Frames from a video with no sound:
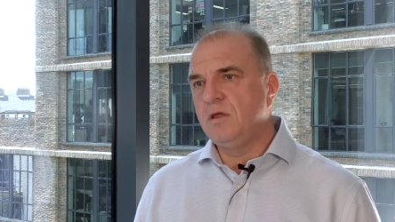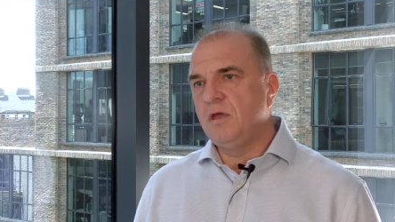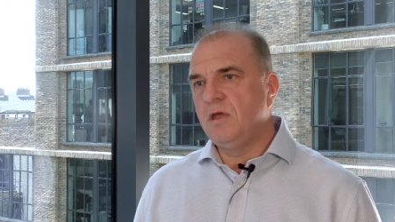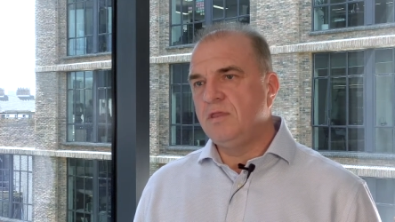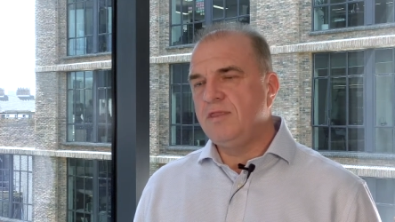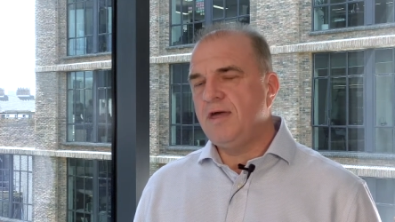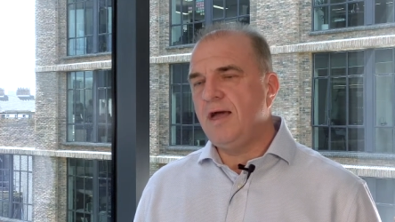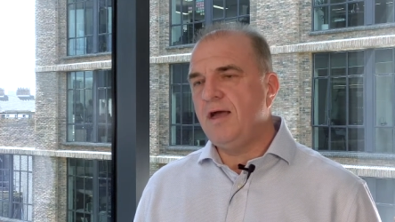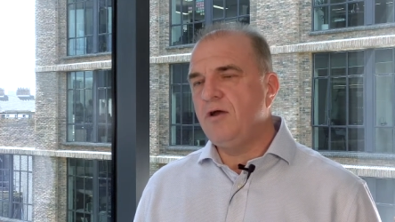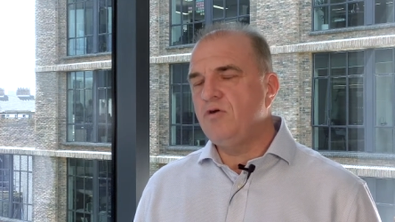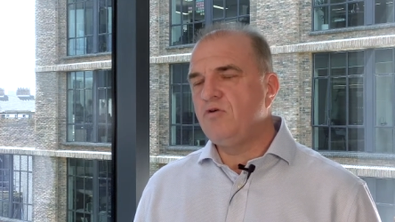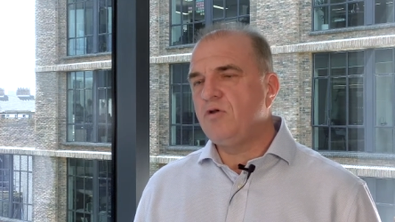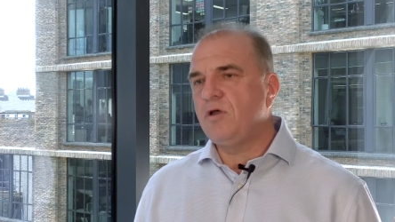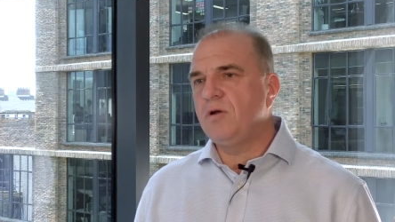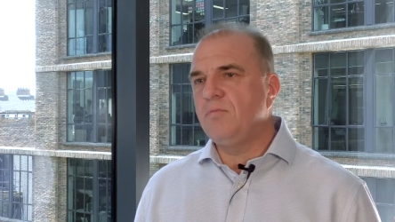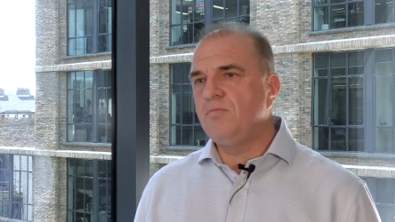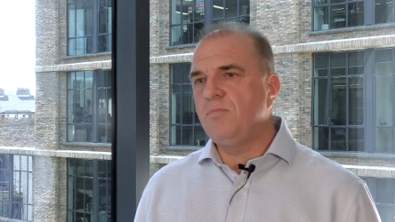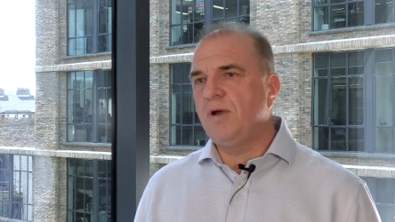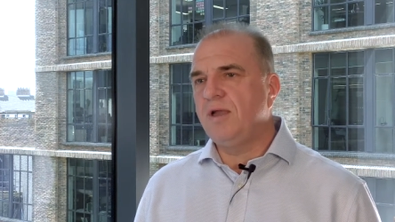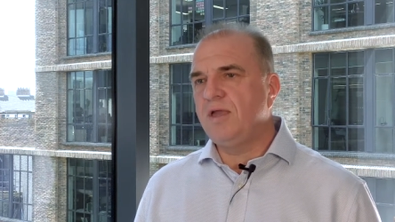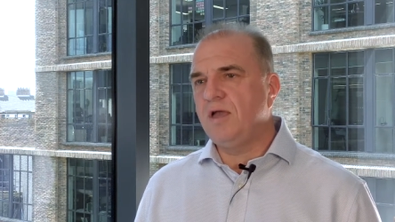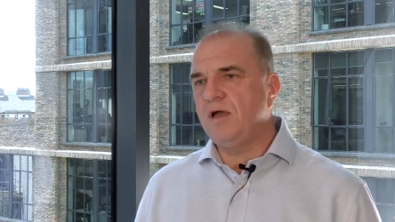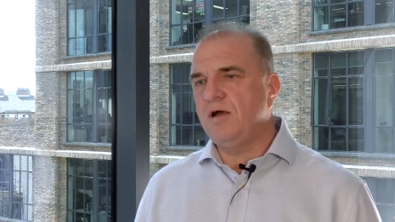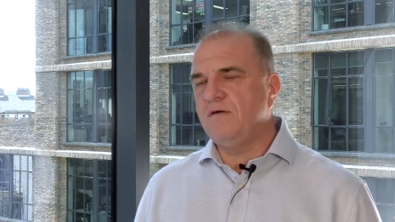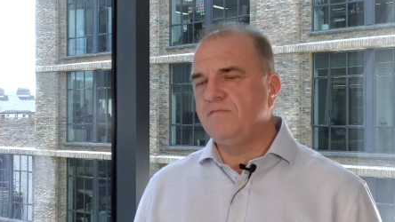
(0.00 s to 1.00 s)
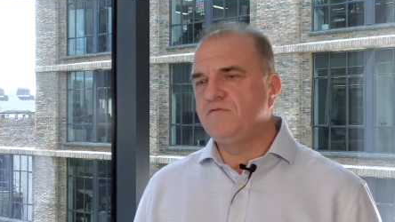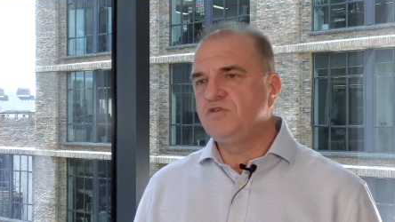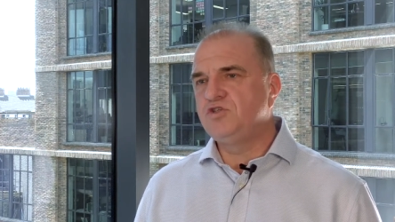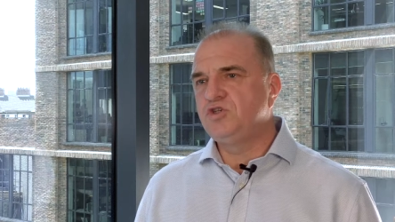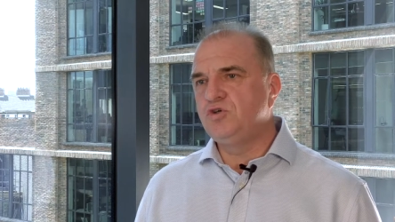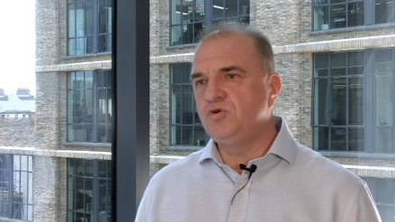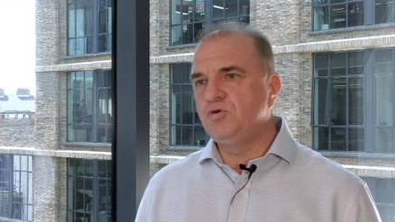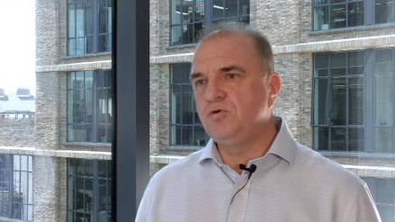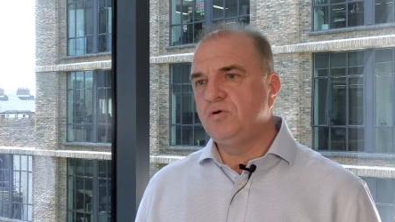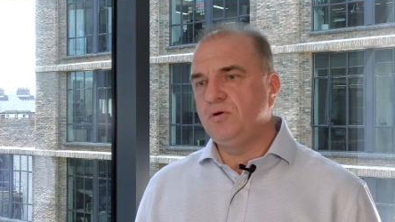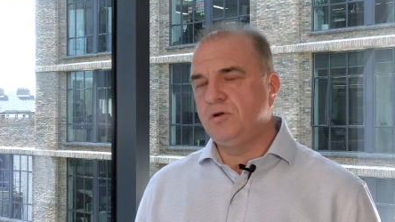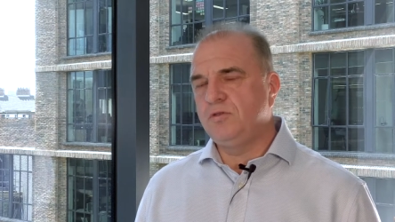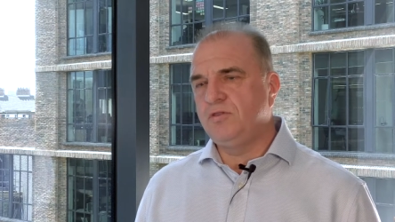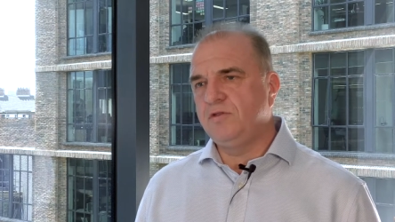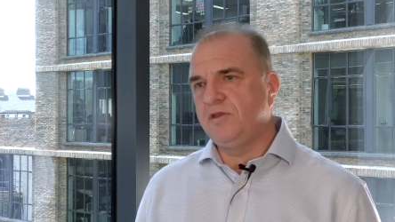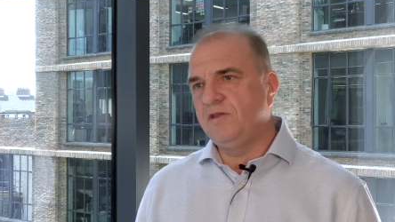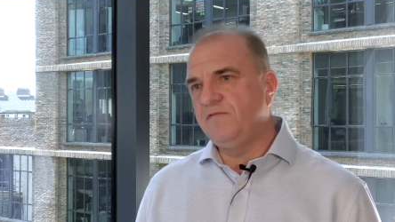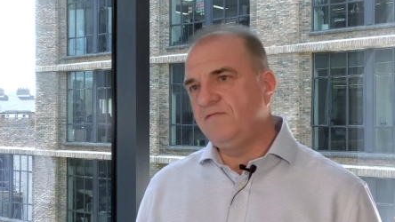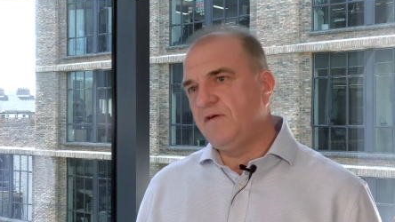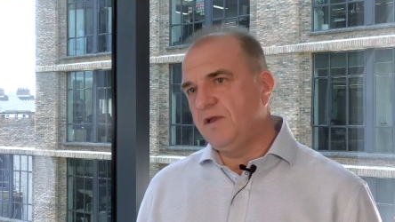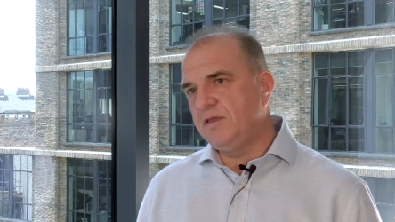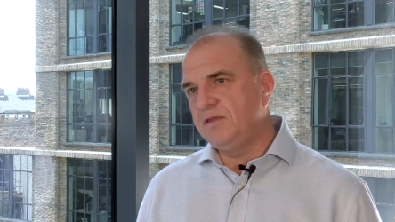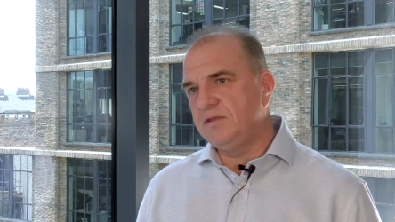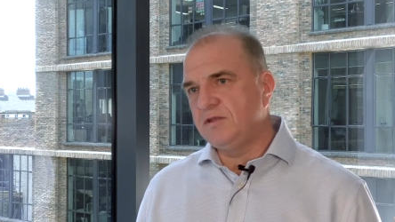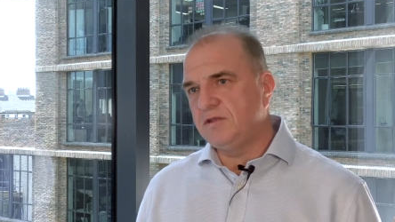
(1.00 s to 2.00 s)
That outcome might have two or three
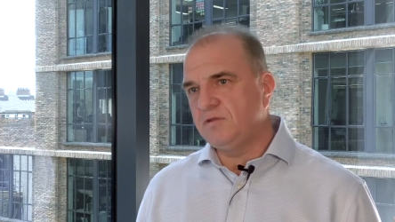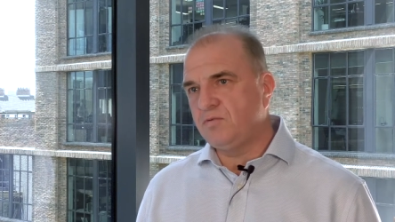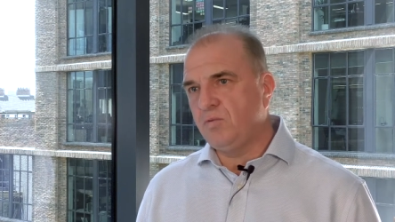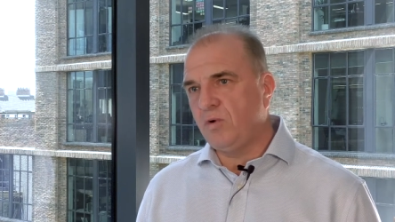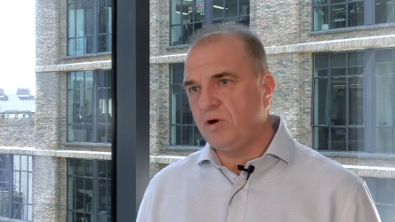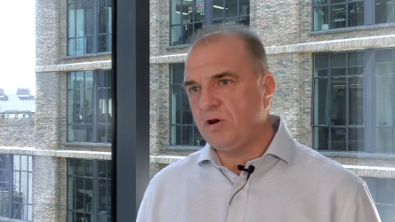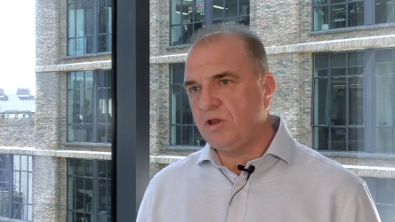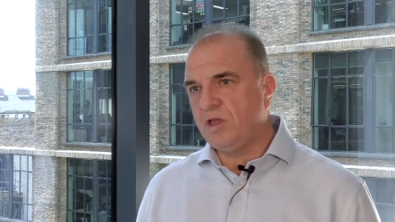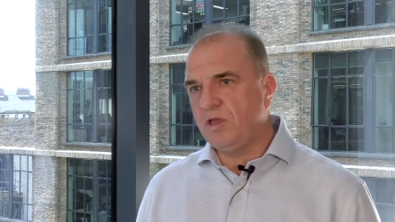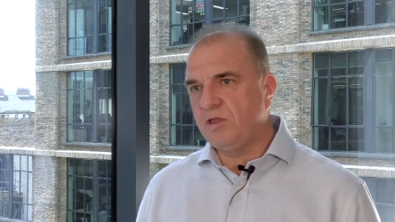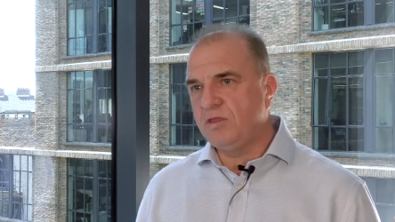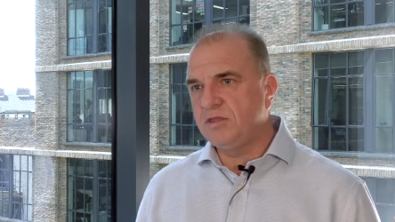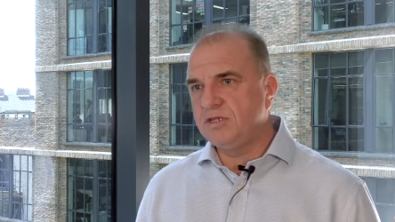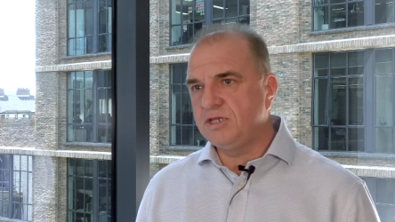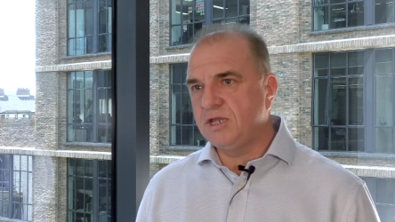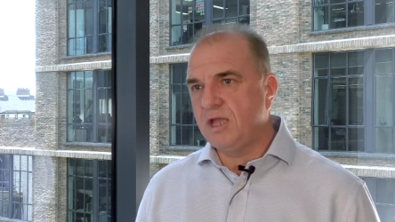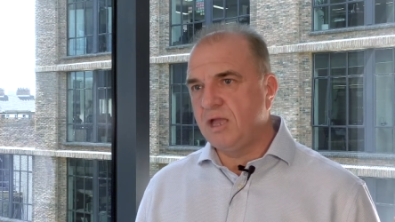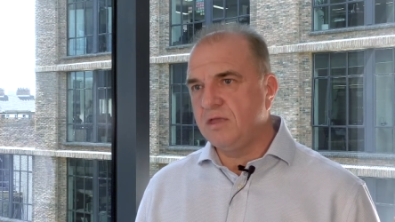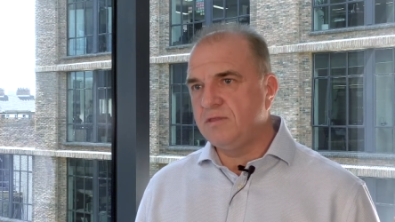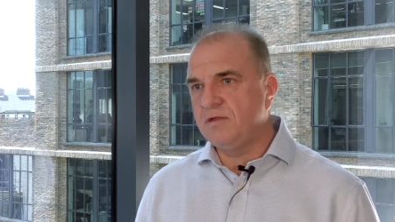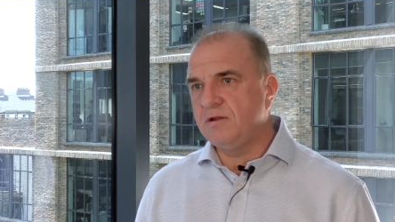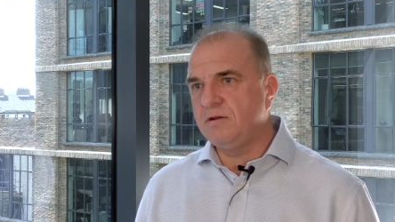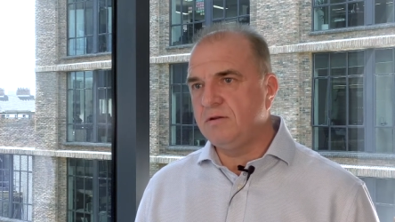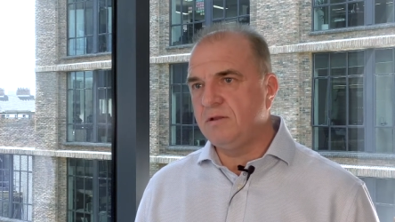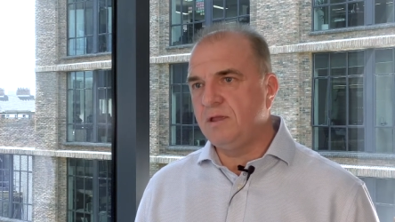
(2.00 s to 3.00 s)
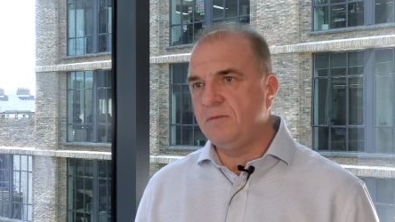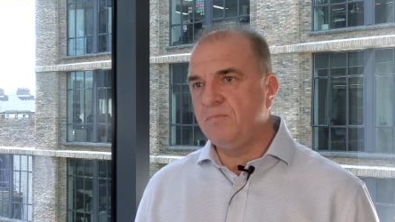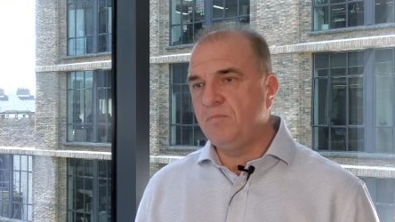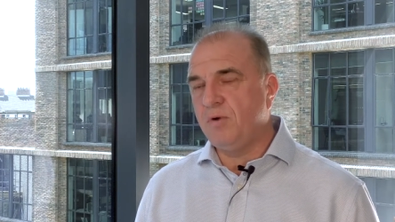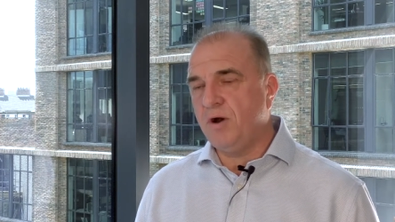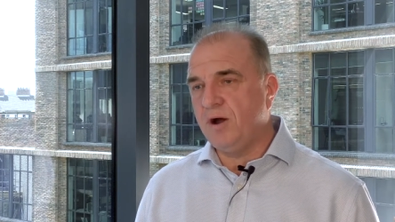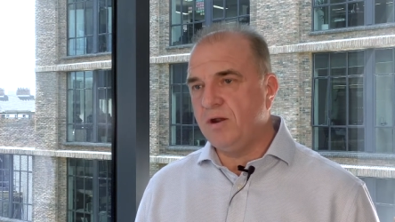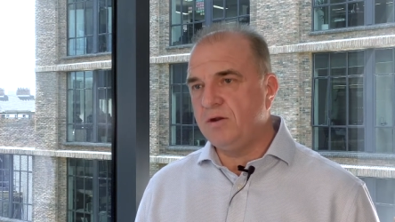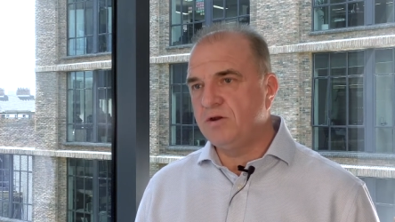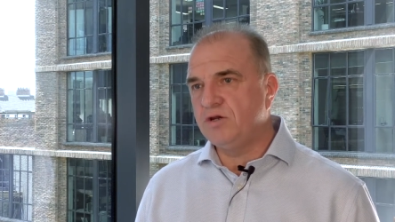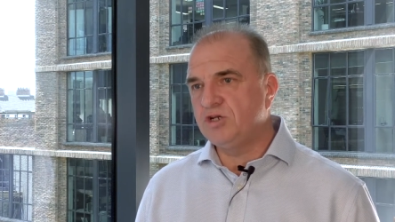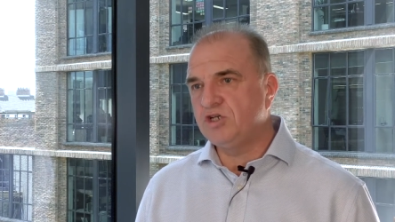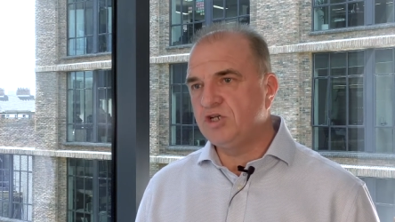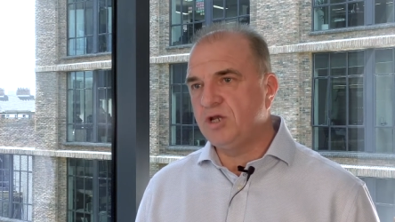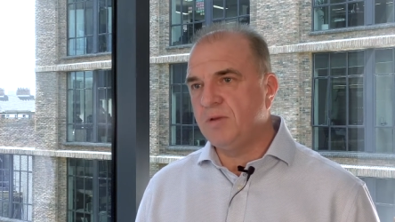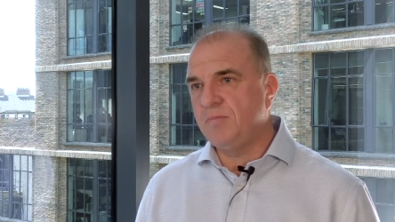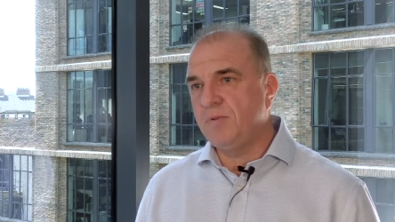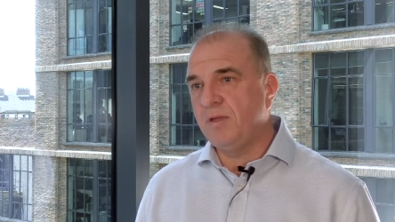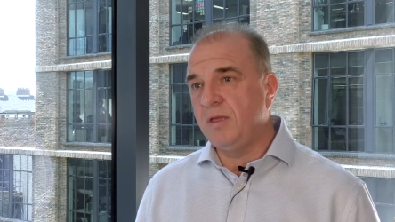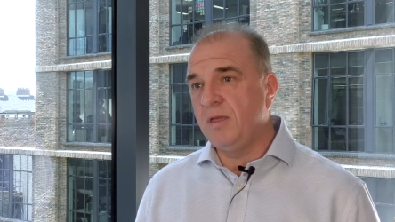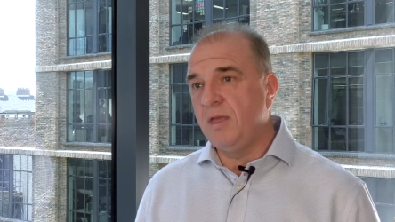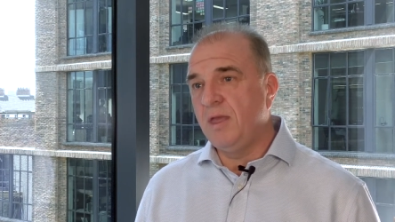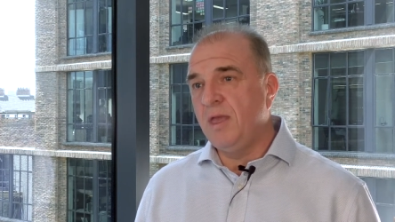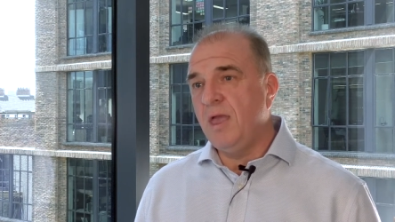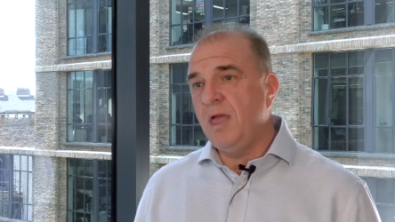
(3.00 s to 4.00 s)
vendors working together in partnership,